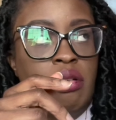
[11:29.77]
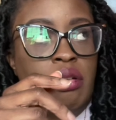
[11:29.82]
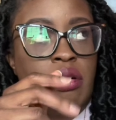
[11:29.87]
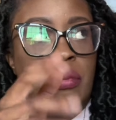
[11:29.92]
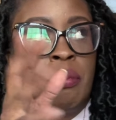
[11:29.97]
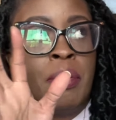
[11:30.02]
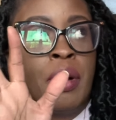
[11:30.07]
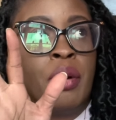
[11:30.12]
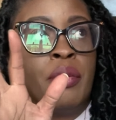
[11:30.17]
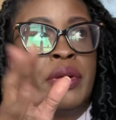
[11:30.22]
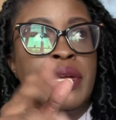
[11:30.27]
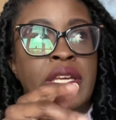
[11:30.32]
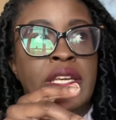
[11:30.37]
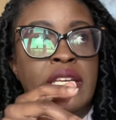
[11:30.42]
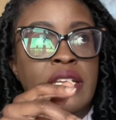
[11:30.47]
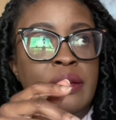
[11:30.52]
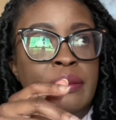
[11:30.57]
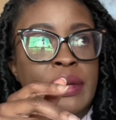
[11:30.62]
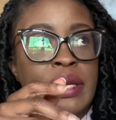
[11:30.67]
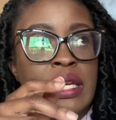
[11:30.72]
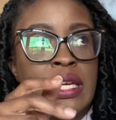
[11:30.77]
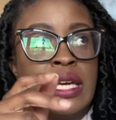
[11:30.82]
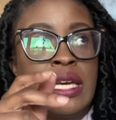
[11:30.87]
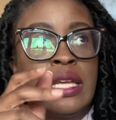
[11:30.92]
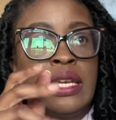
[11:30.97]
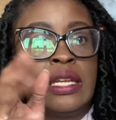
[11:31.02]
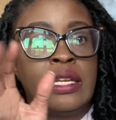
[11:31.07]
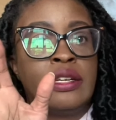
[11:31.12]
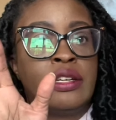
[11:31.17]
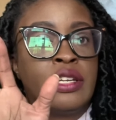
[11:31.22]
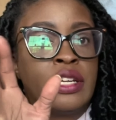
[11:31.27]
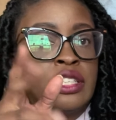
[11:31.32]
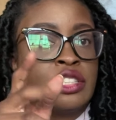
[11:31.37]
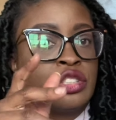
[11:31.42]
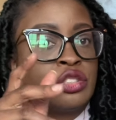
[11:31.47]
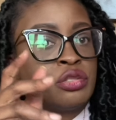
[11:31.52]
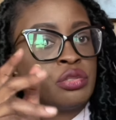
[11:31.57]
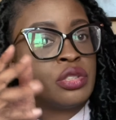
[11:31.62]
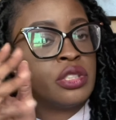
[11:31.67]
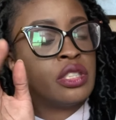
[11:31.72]
bohemian,
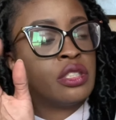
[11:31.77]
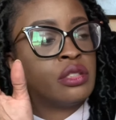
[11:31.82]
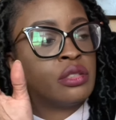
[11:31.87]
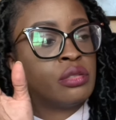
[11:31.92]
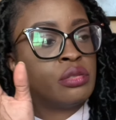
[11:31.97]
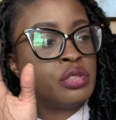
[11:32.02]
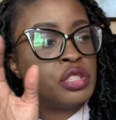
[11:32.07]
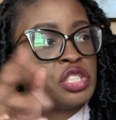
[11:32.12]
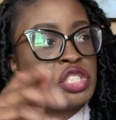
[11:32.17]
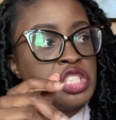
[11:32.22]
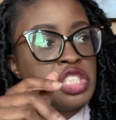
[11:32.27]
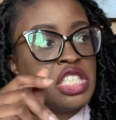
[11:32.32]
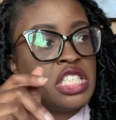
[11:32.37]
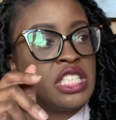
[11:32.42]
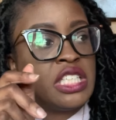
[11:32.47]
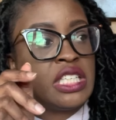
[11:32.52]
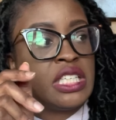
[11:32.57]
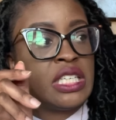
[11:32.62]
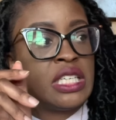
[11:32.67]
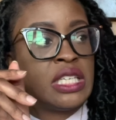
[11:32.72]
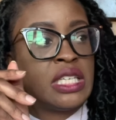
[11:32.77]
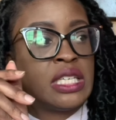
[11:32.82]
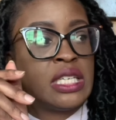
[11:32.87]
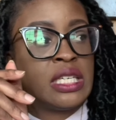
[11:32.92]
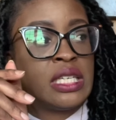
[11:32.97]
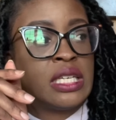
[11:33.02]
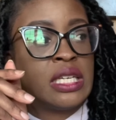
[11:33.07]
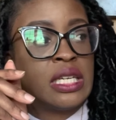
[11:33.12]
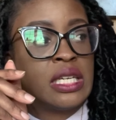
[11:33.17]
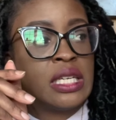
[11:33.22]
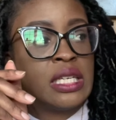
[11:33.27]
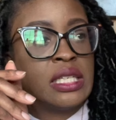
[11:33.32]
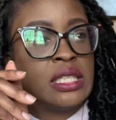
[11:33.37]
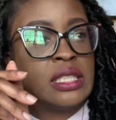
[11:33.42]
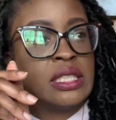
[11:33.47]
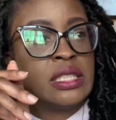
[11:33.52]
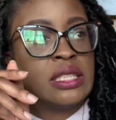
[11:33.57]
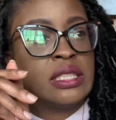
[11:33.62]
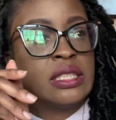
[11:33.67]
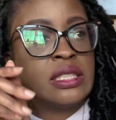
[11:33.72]
industrial, chic-y
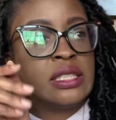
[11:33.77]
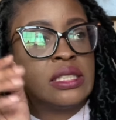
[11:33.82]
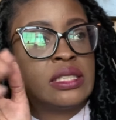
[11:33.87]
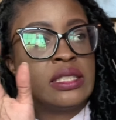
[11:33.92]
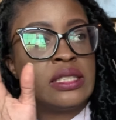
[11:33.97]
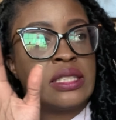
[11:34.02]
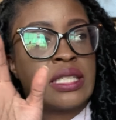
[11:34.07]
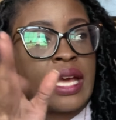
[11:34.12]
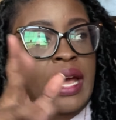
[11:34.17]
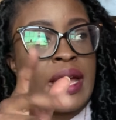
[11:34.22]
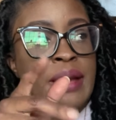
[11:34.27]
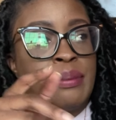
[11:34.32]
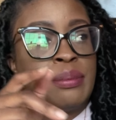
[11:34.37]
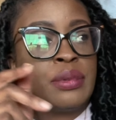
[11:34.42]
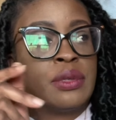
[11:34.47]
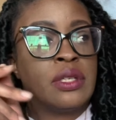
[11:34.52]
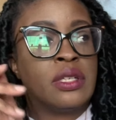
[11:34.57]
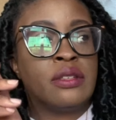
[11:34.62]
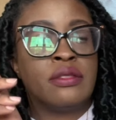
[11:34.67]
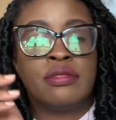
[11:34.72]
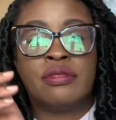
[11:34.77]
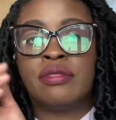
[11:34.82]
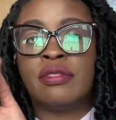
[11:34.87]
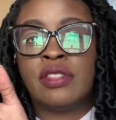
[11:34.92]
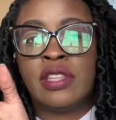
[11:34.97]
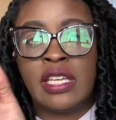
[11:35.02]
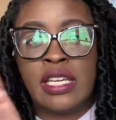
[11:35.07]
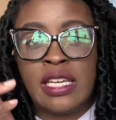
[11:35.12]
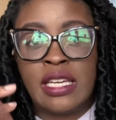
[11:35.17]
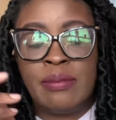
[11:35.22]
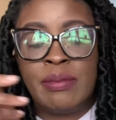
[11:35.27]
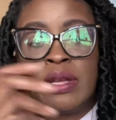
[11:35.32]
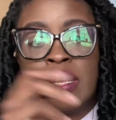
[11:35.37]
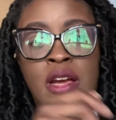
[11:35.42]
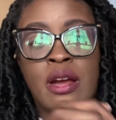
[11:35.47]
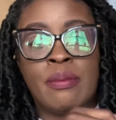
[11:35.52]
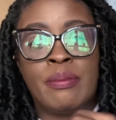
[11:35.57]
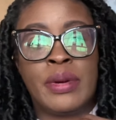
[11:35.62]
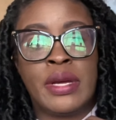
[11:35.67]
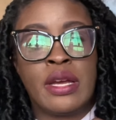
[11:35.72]
type of theme in
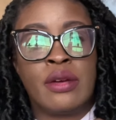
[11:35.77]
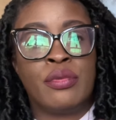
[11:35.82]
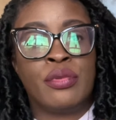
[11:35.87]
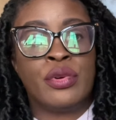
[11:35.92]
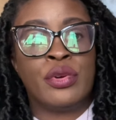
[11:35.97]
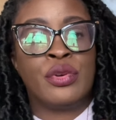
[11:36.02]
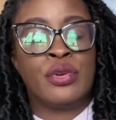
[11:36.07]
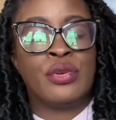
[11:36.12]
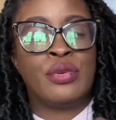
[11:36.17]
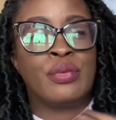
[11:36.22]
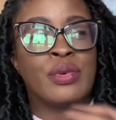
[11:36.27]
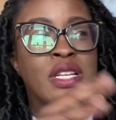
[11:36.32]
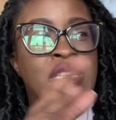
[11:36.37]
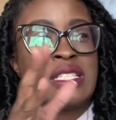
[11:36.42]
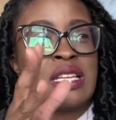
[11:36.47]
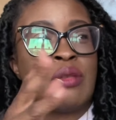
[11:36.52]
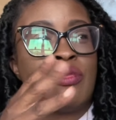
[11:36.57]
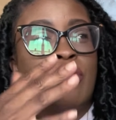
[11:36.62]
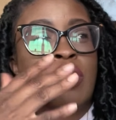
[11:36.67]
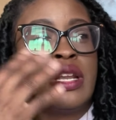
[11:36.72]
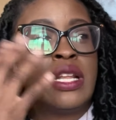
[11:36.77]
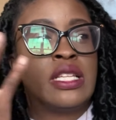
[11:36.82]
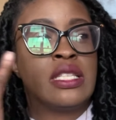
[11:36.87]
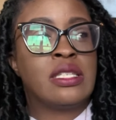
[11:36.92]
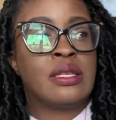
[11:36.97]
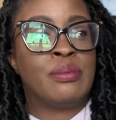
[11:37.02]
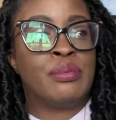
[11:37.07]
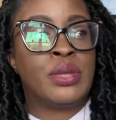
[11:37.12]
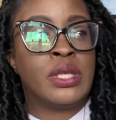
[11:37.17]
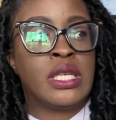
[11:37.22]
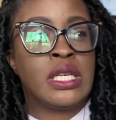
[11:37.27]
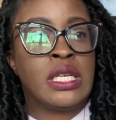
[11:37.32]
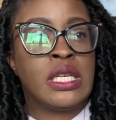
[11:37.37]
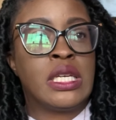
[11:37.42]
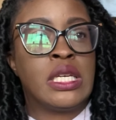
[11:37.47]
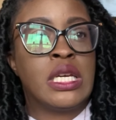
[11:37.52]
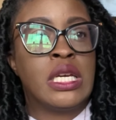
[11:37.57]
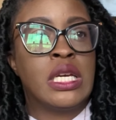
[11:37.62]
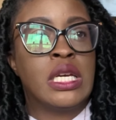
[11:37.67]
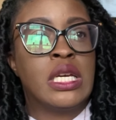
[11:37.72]
our bedroom. Because I want it to be,